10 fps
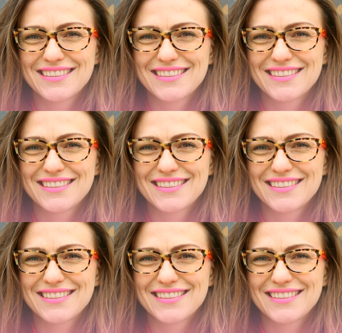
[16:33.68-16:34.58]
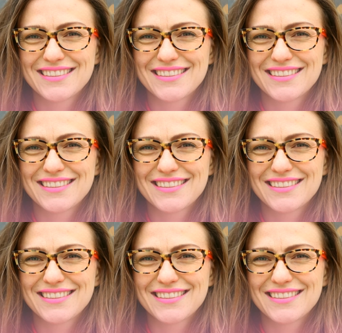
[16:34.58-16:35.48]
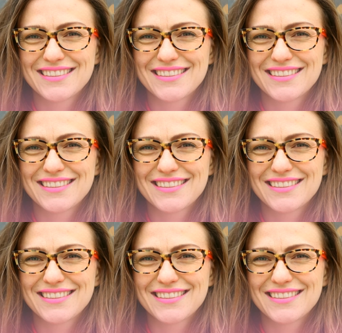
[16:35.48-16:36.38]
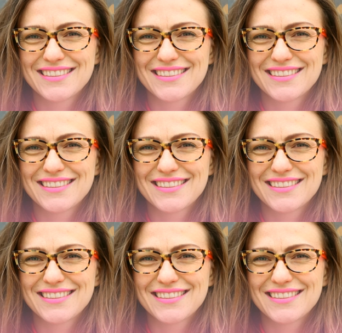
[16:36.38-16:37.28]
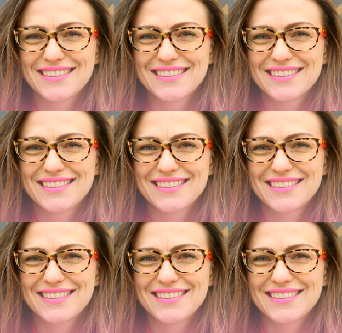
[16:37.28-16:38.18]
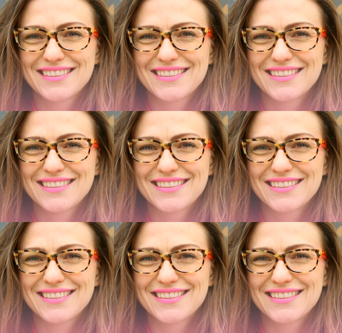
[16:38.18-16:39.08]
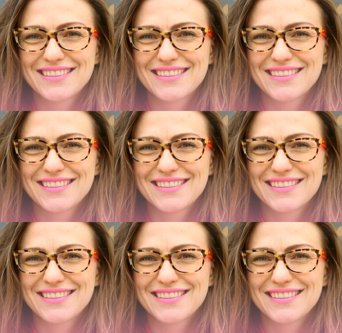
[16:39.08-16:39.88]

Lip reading: (no lip movement)